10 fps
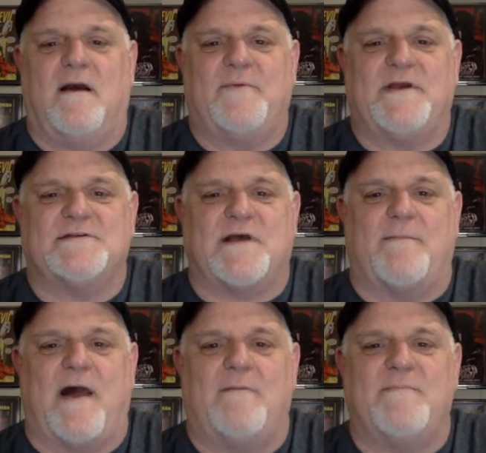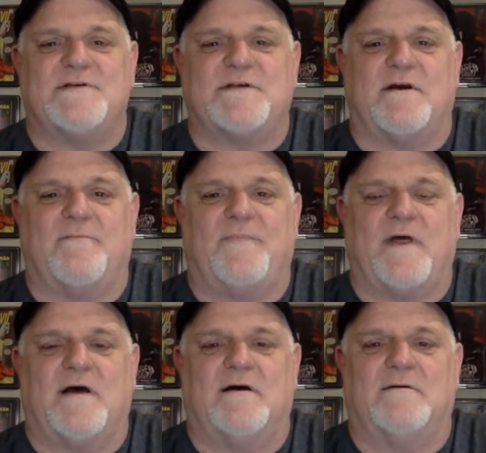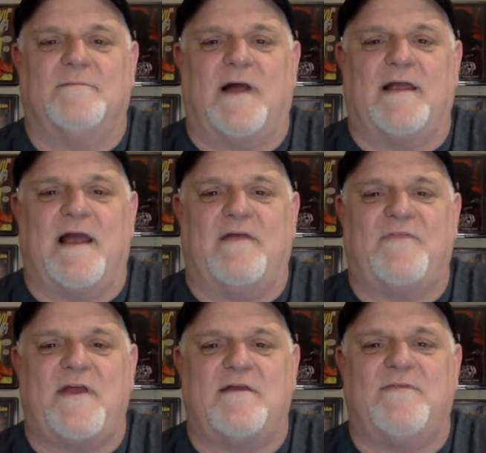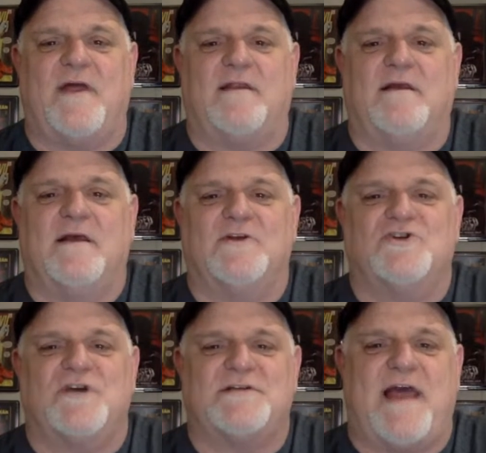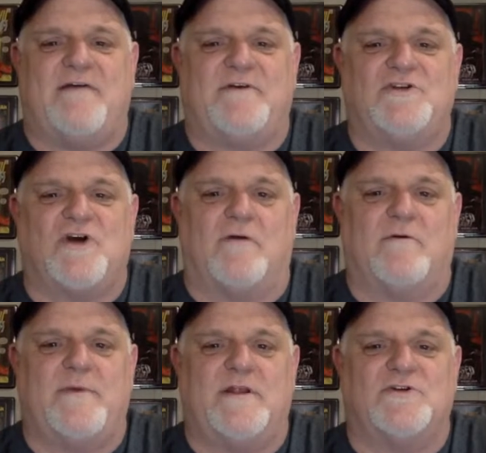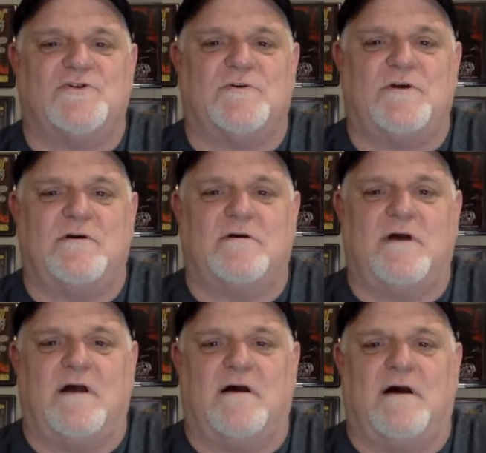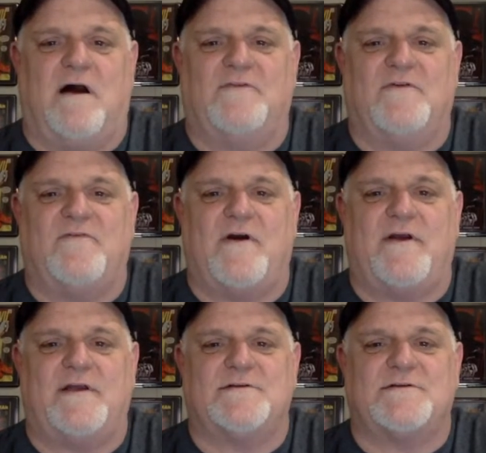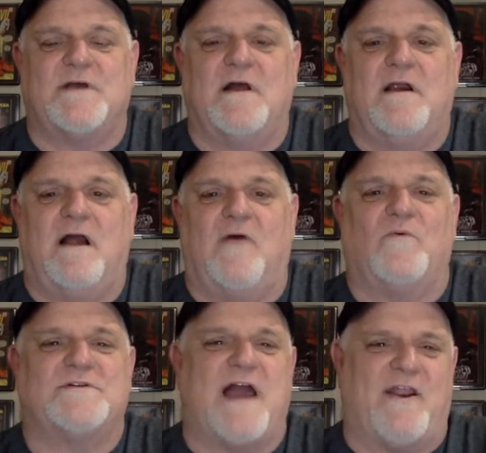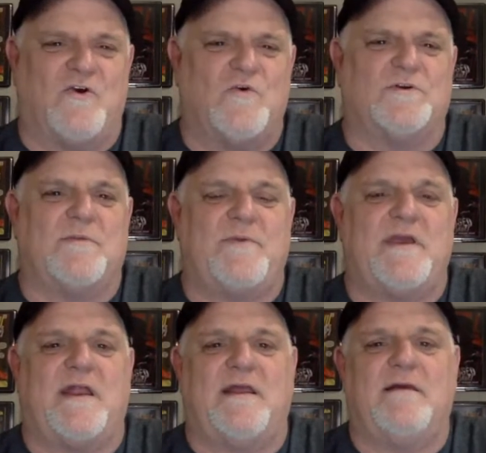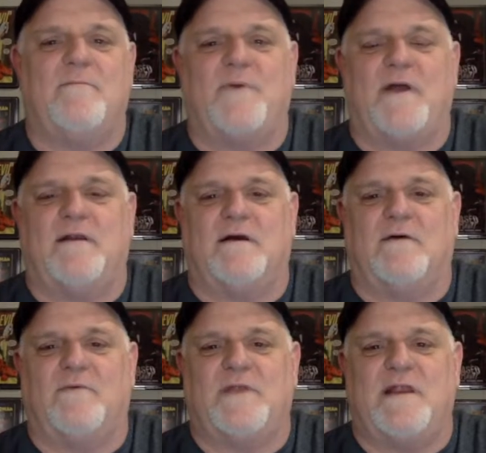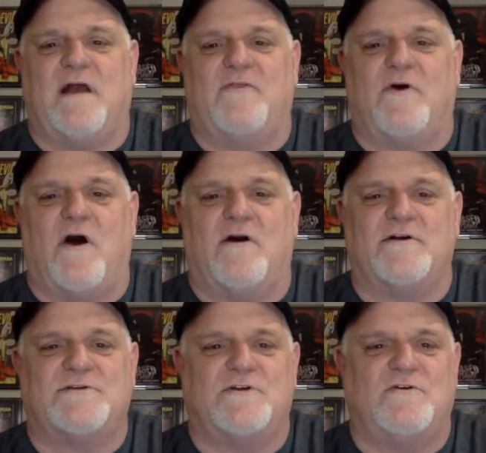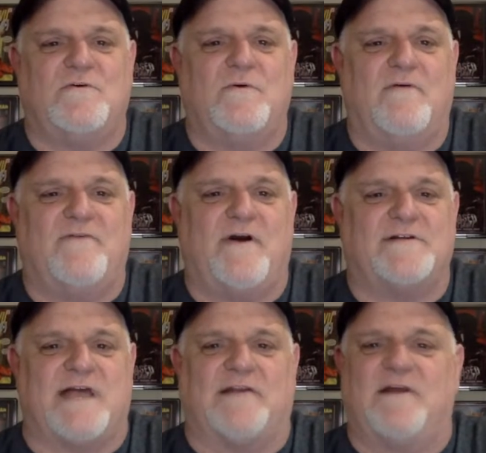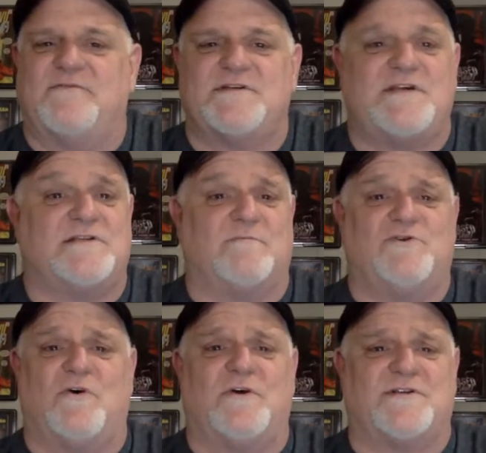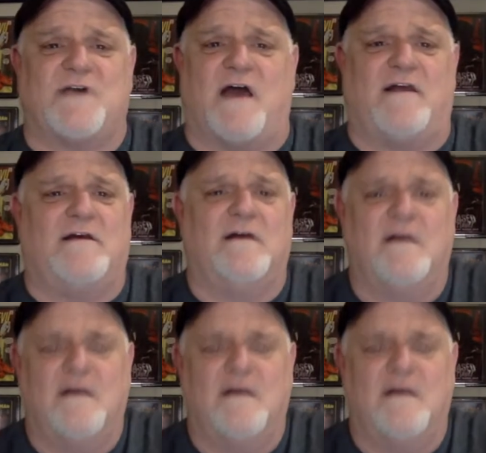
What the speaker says: Because I'm missing them. I think that just having John Romita Jr. On the variants was kind of cool at the beginning, but we need other artists to do variants. I'd love to see some Joe Quesada.